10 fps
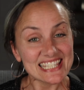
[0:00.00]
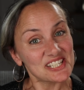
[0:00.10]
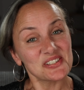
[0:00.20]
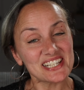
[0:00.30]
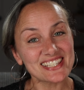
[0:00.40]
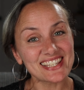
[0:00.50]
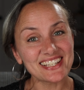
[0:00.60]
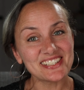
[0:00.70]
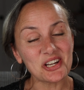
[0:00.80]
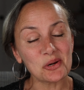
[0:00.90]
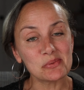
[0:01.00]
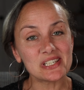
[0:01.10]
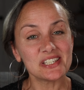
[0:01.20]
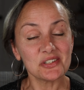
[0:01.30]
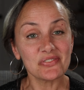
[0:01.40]
Seriously,
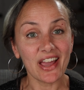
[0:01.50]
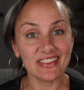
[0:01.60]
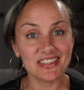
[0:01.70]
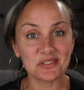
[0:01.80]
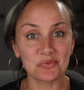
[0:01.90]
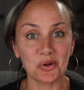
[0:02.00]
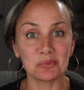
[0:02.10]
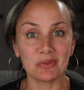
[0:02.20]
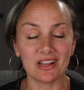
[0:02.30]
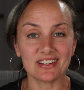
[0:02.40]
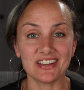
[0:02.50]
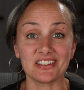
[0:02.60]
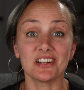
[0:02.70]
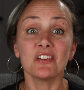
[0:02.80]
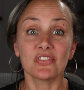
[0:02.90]
Adobe, you've had this roadblock
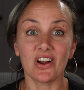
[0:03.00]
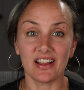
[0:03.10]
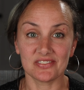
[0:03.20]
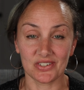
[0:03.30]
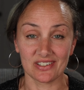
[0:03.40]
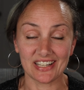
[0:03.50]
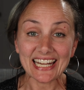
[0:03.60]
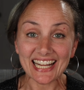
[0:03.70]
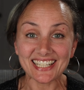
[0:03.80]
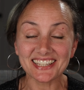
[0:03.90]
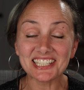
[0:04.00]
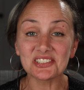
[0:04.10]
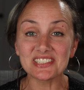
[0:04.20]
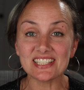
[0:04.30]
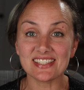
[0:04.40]
here forever, and I can
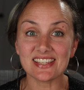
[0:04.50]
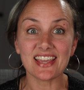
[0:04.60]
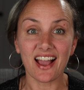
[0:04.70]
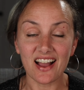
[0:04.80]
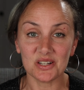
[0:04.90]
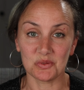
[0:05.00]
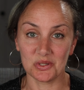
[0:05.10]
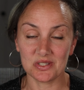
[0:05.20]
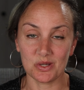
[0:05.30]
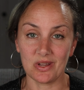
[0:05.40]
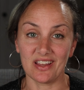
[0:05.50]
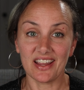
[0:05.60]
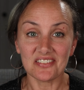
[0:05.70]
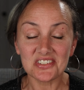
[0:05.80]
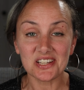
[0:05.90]
literally see the eye rolls you get
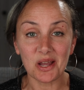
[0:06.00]
every